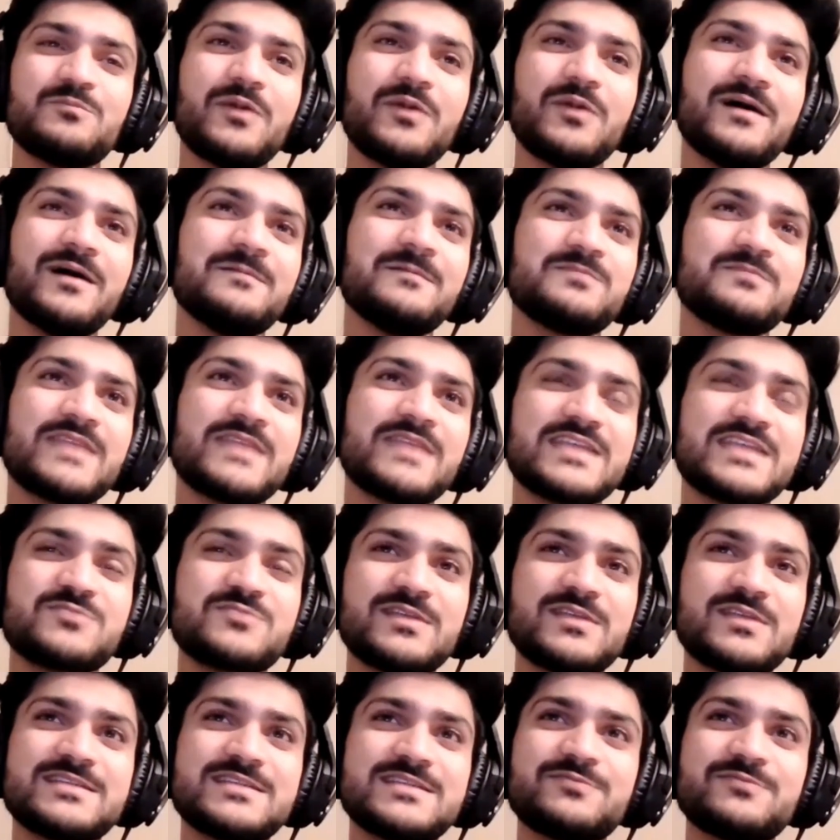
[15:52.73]
But it's
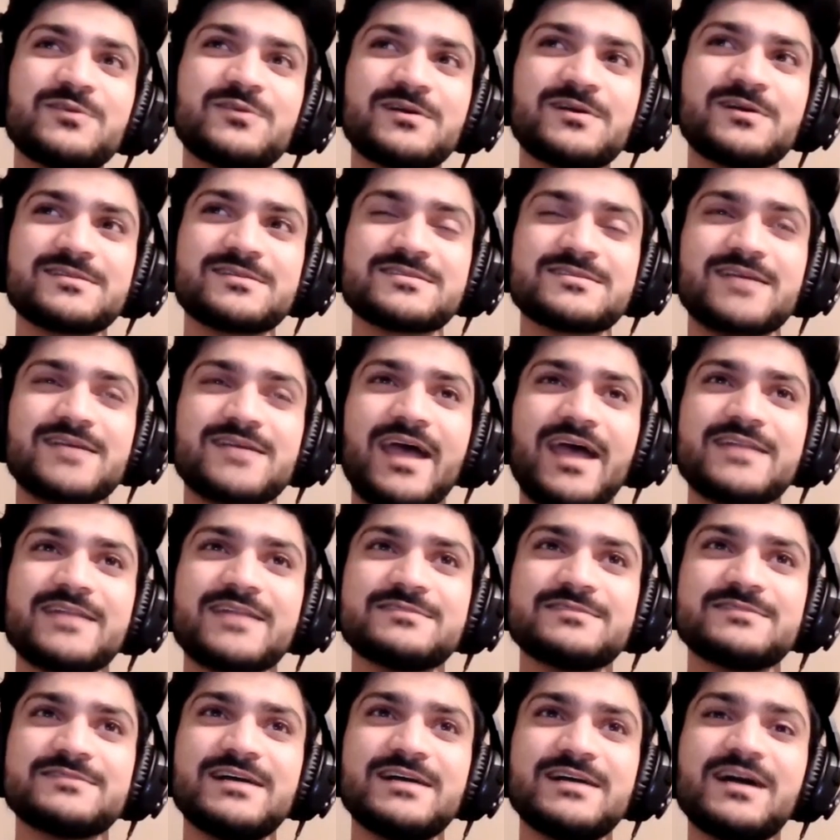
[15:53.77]
really difficult to kind
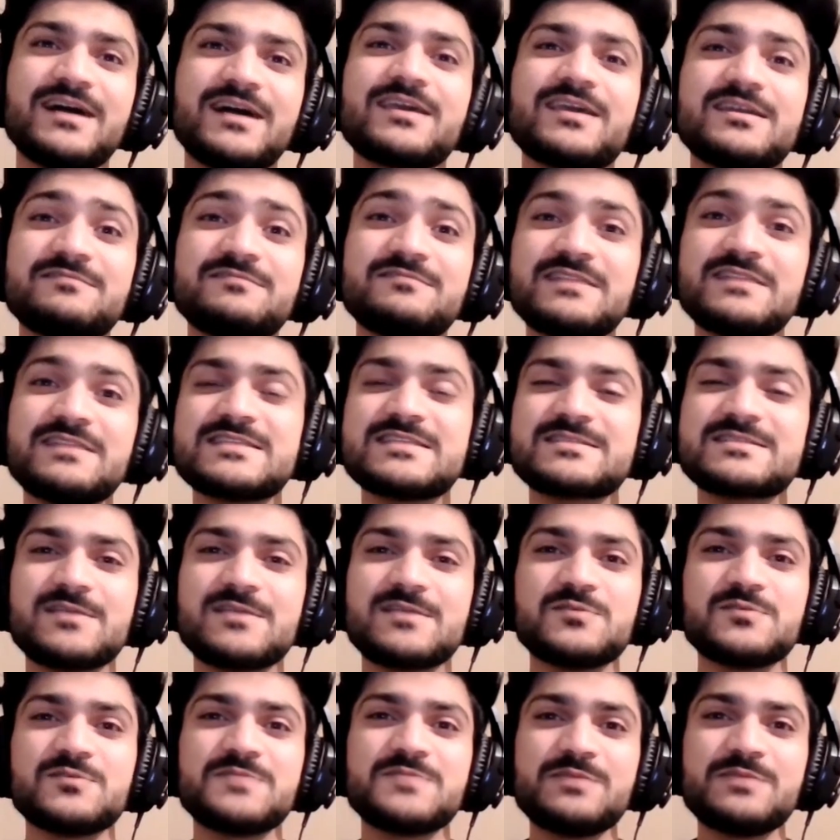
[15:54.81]
of convince
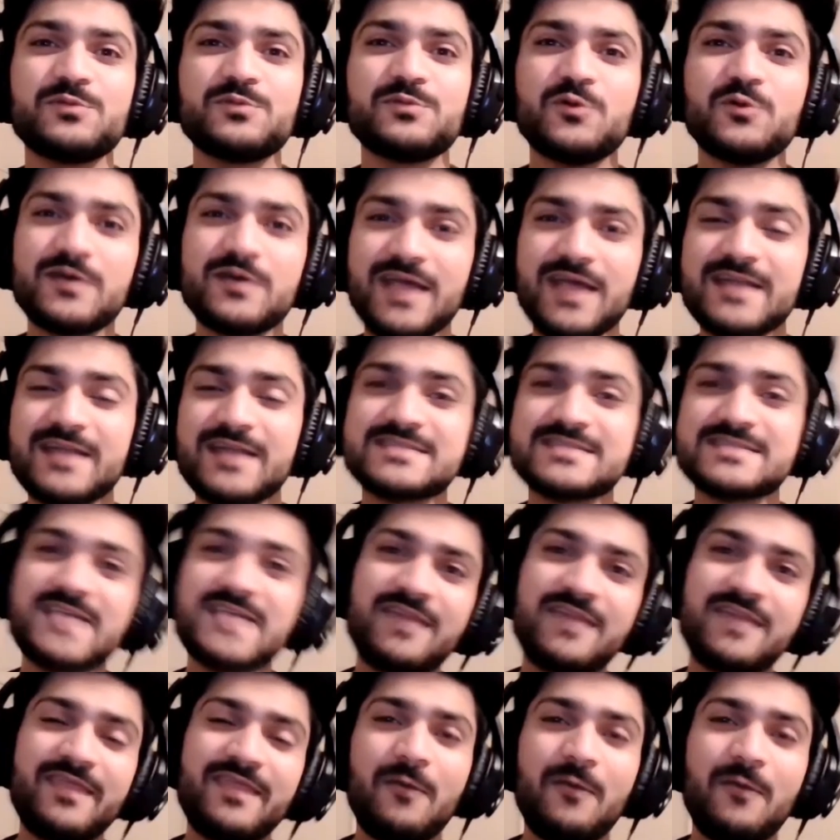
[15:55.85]
those people who are kind of set
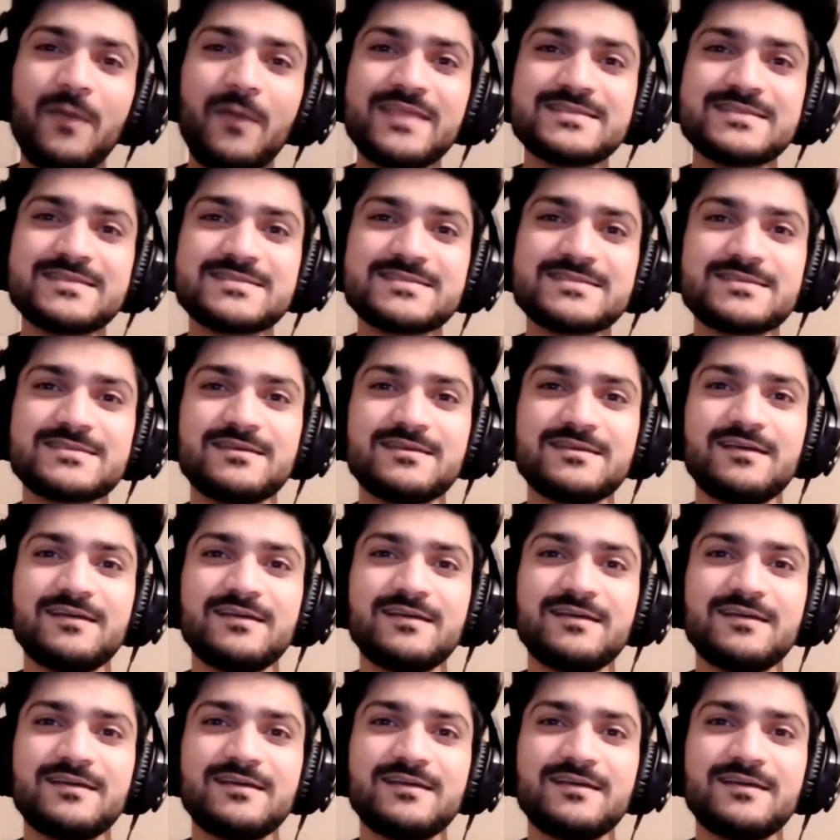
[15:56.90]
in their ways.